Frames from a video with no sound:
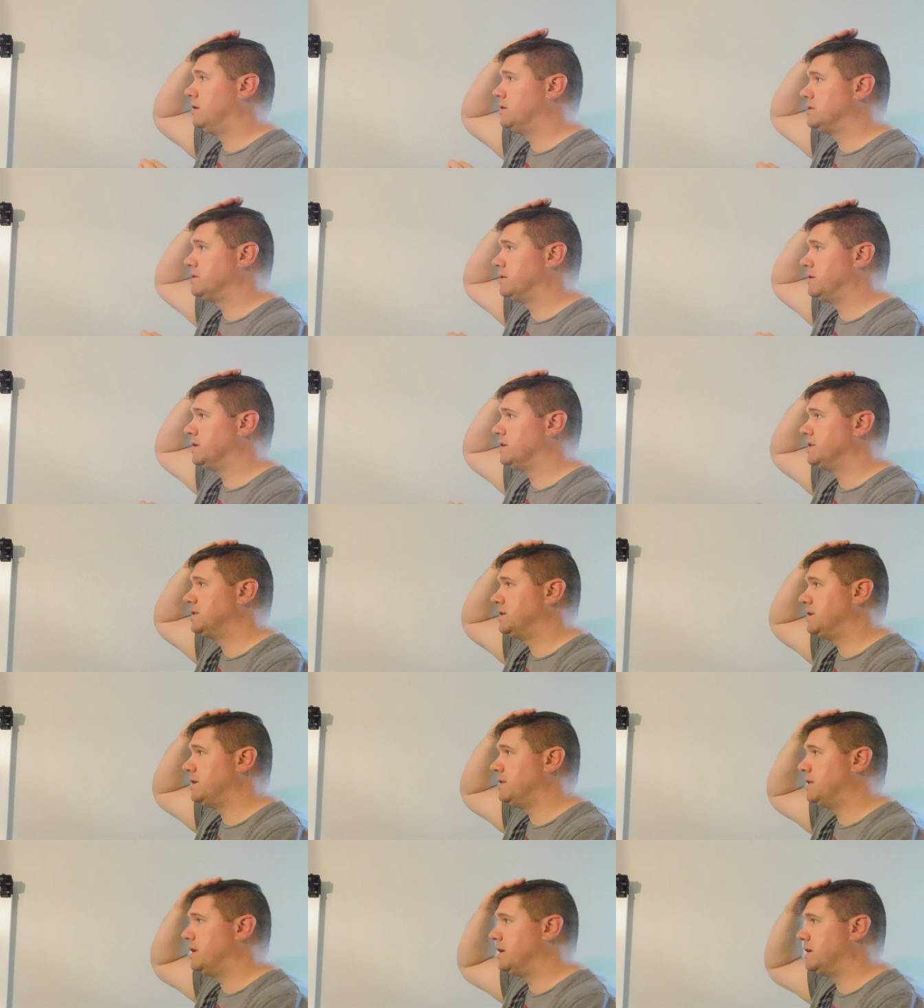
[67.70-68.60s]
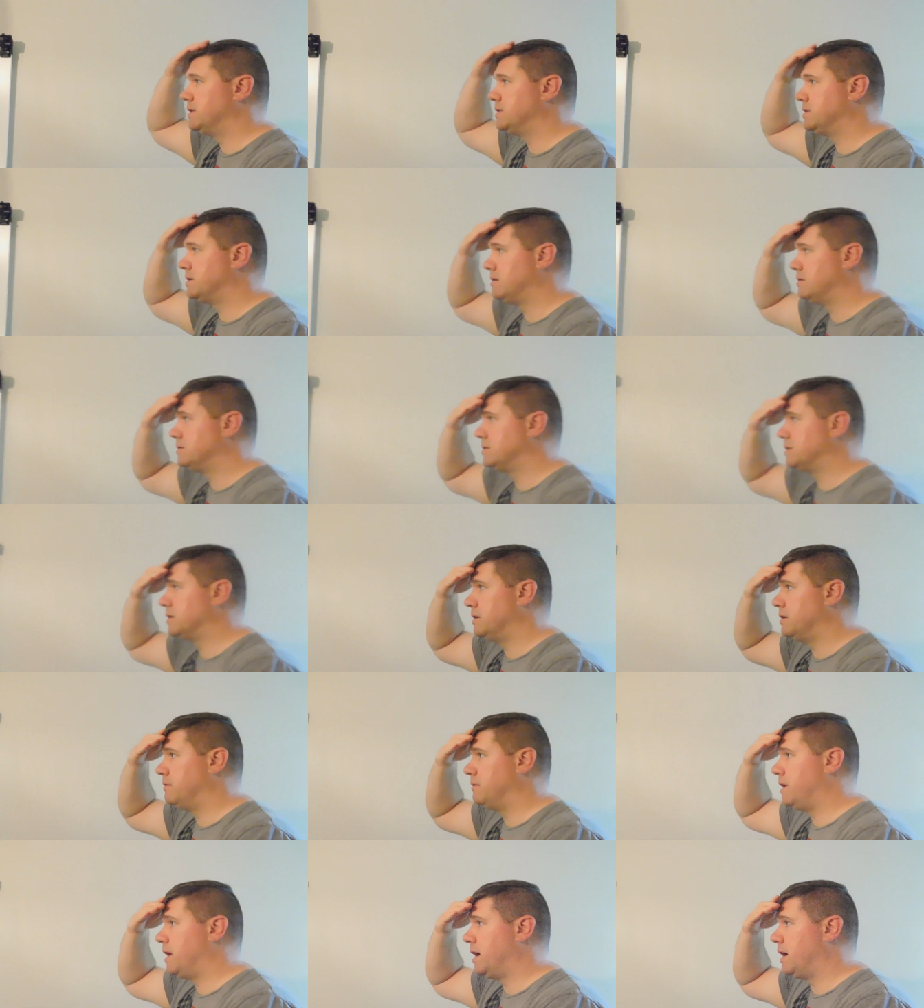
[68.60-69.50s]
also going to see that it starts to
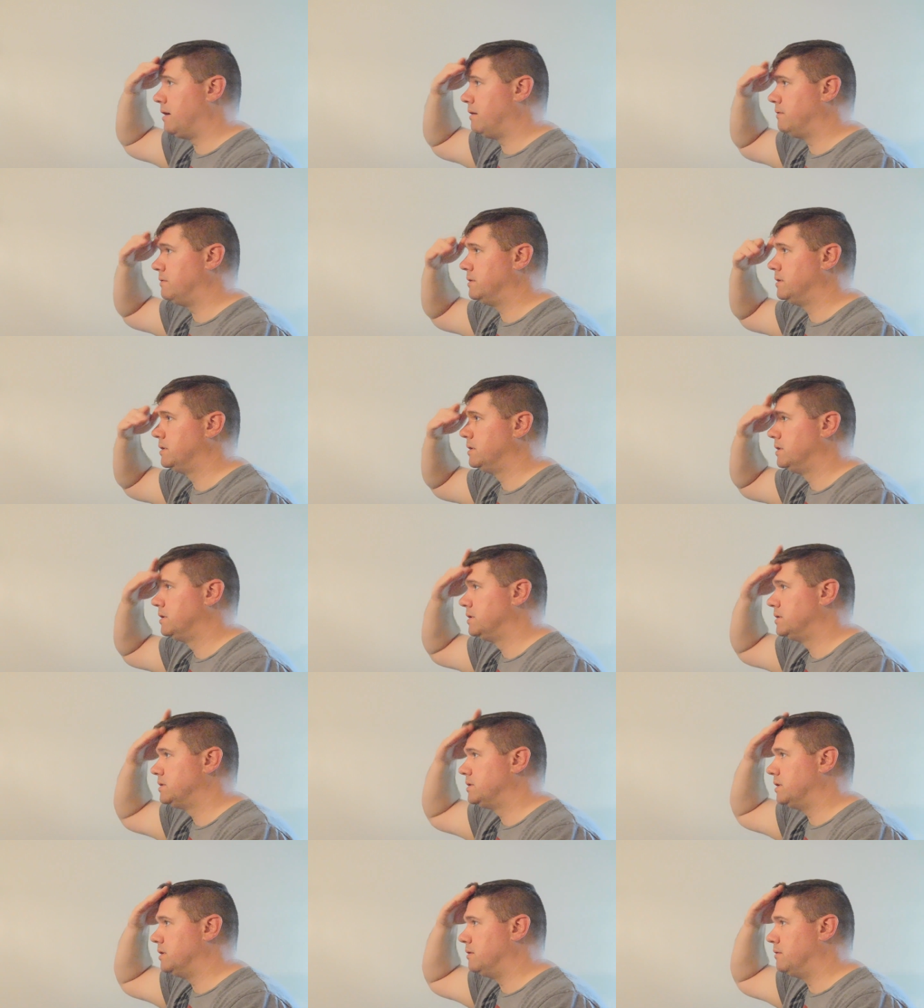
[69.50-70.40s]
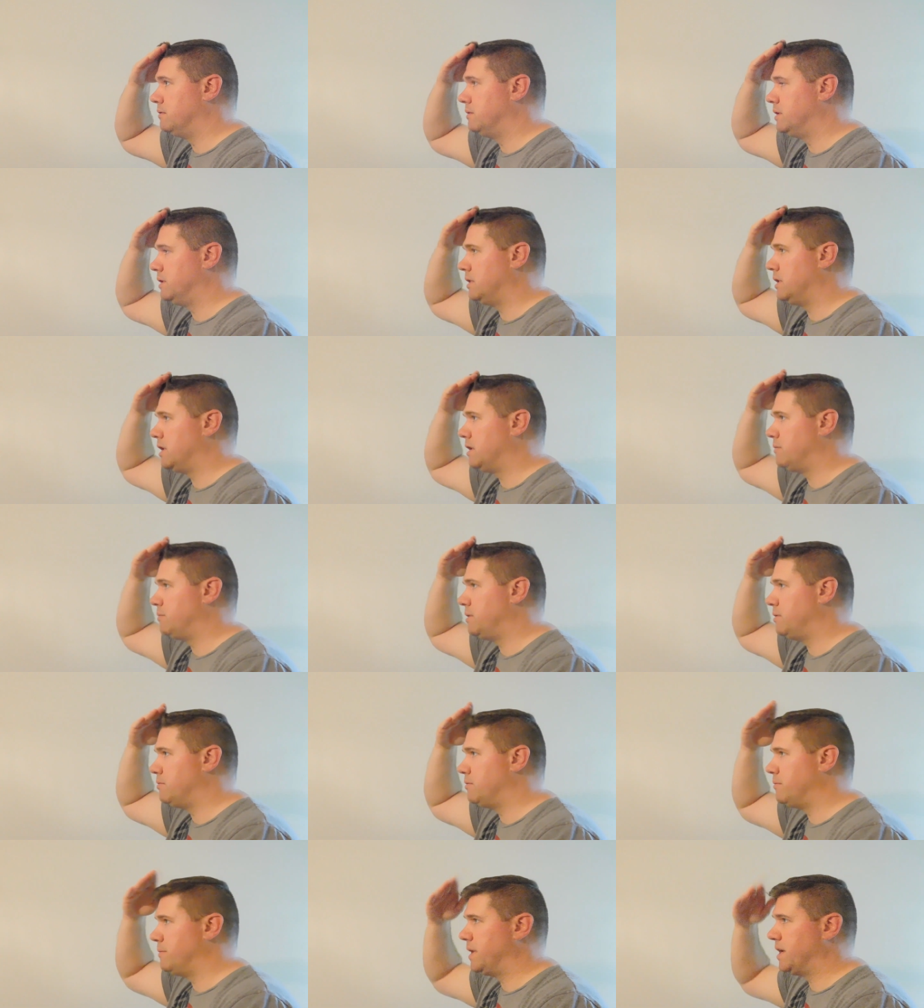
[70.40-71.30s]
go down. So a lot of
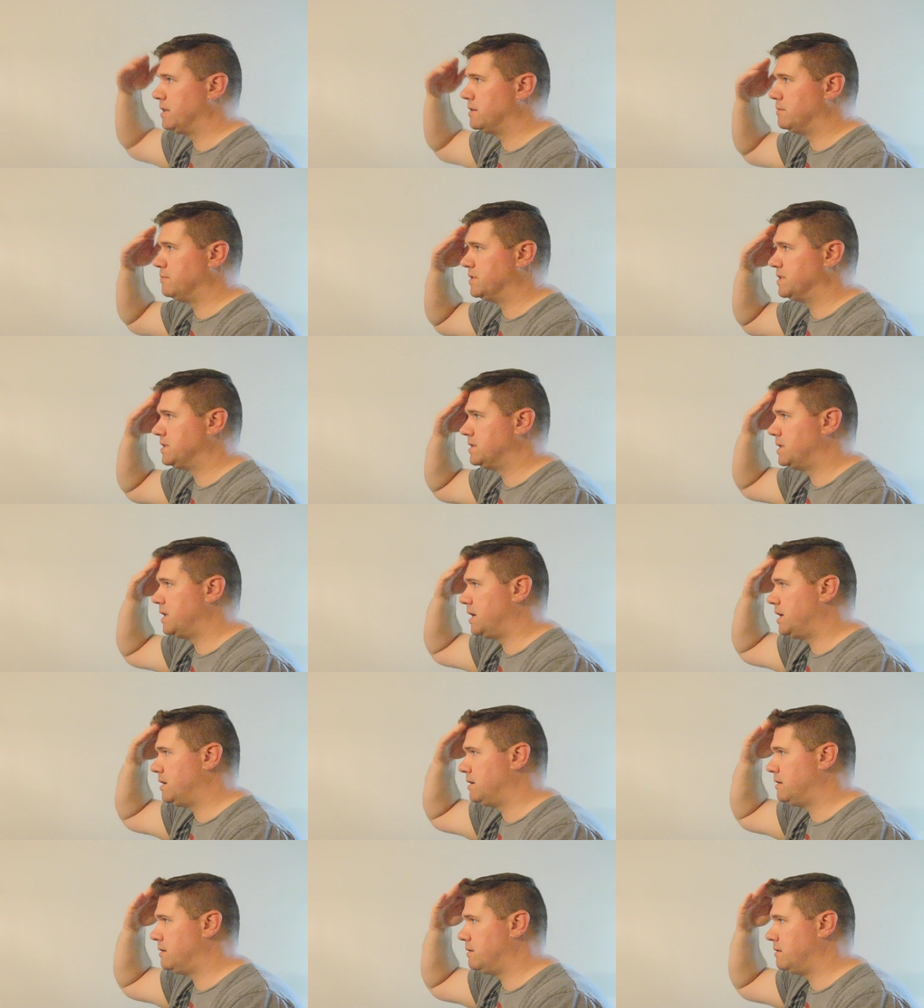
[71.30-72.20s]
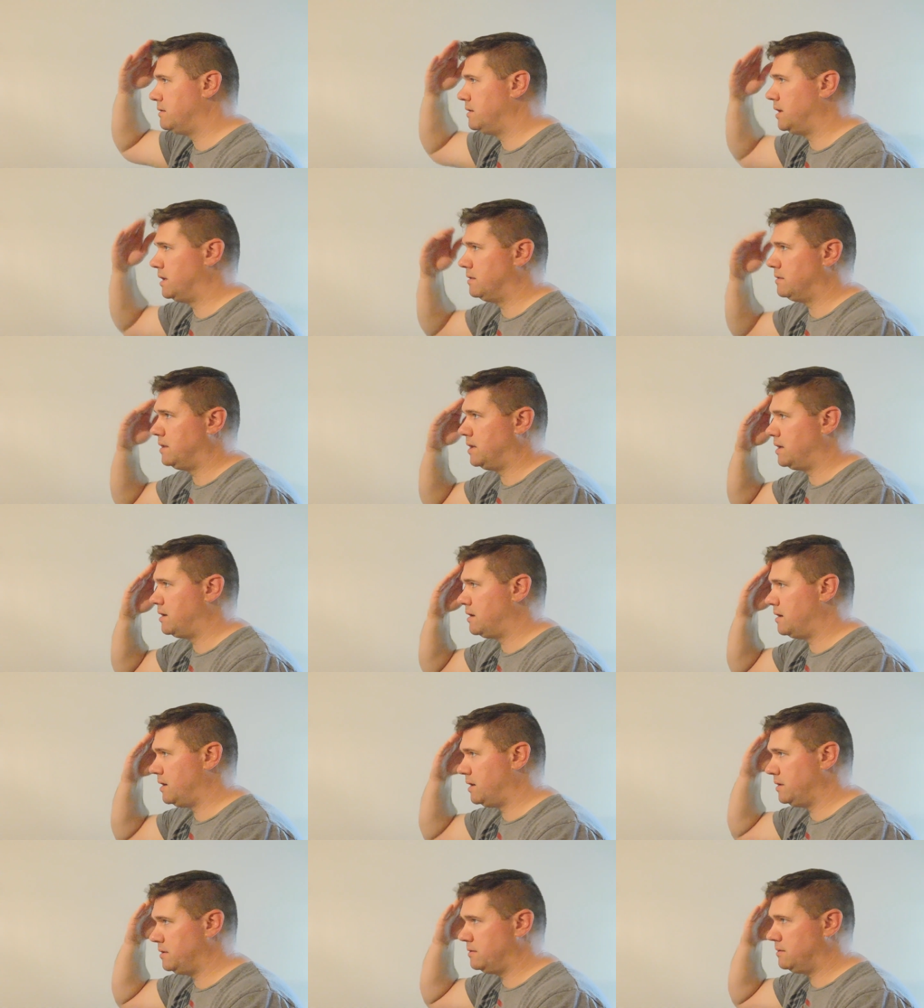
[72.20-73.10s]
people make the mistake that they
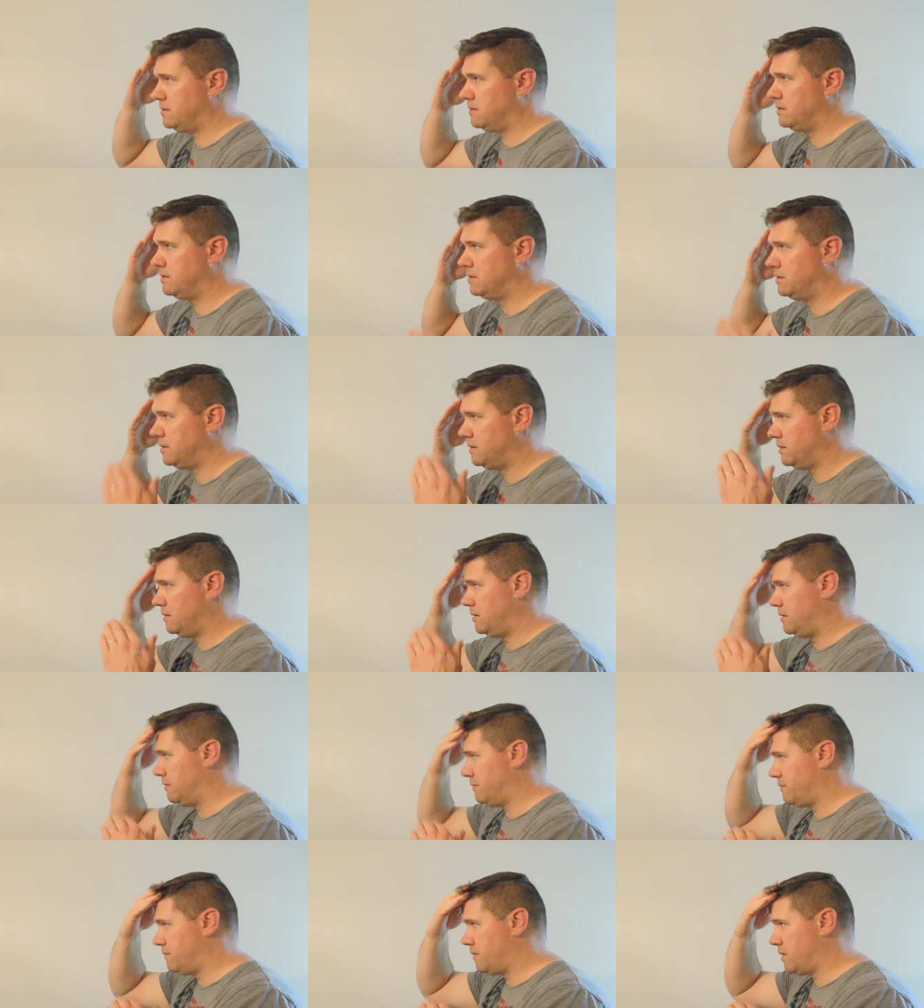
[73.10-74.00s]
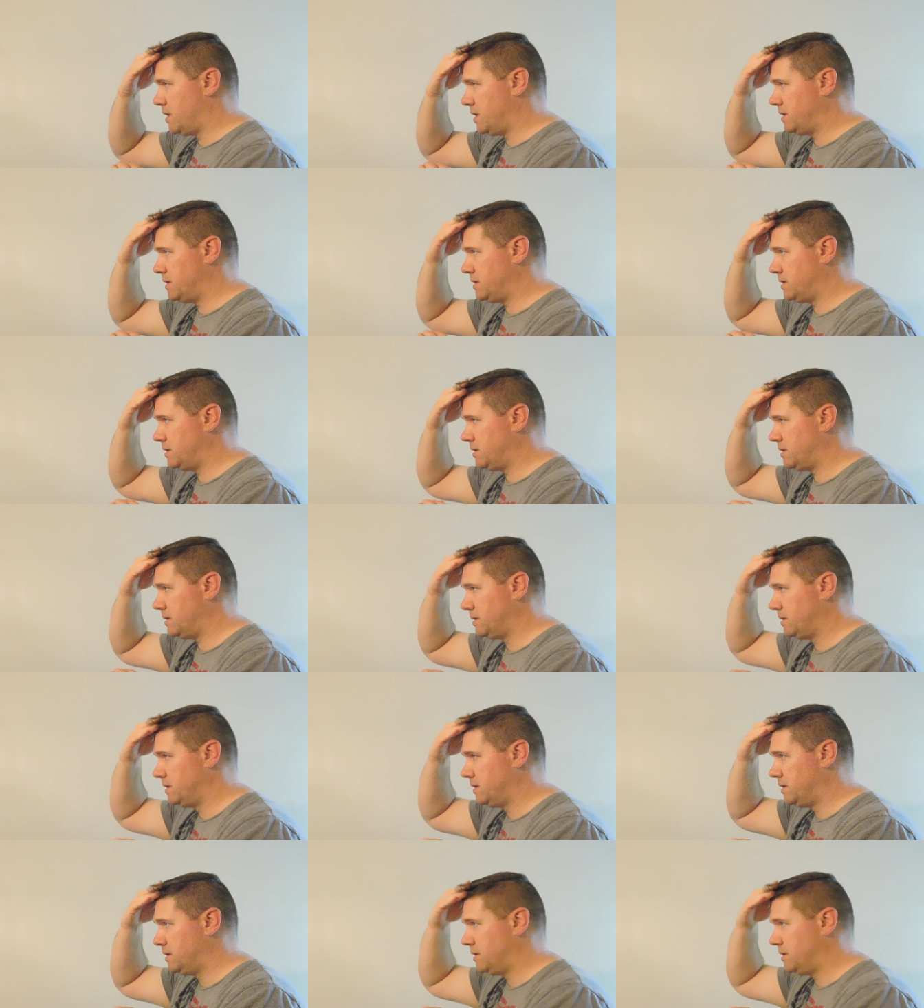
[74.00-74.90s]
cut their front
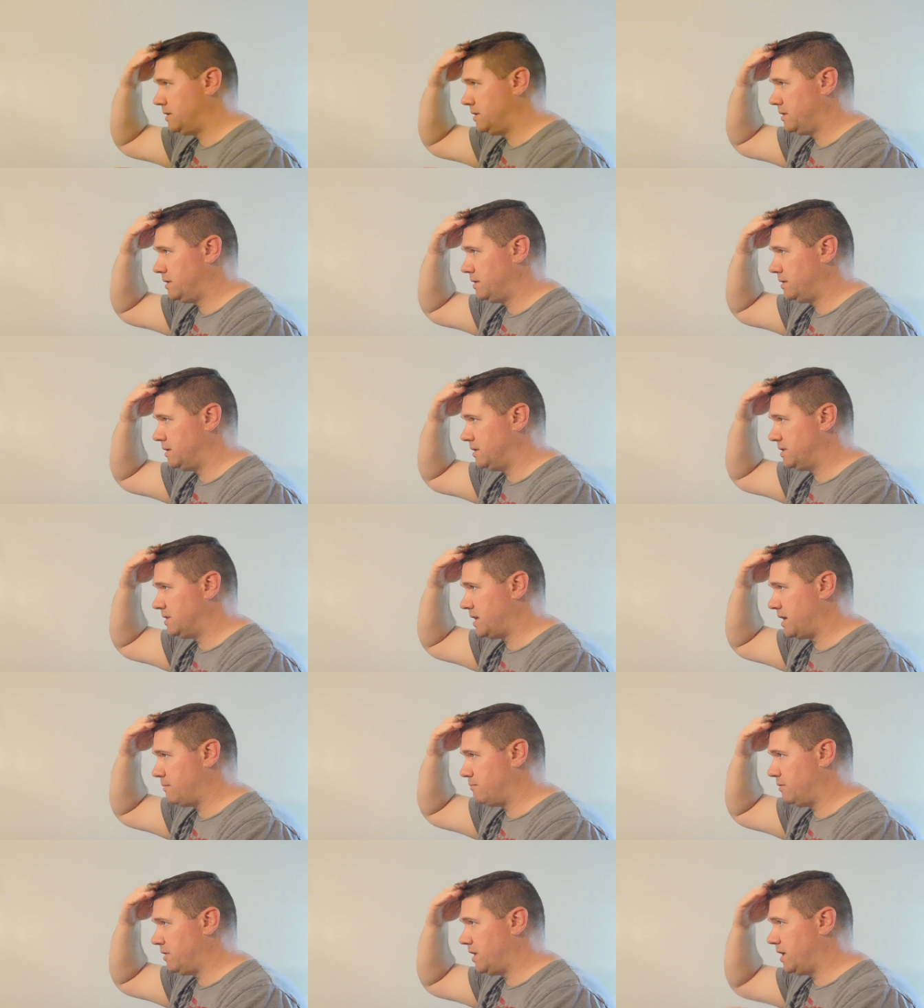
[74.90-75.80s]
the same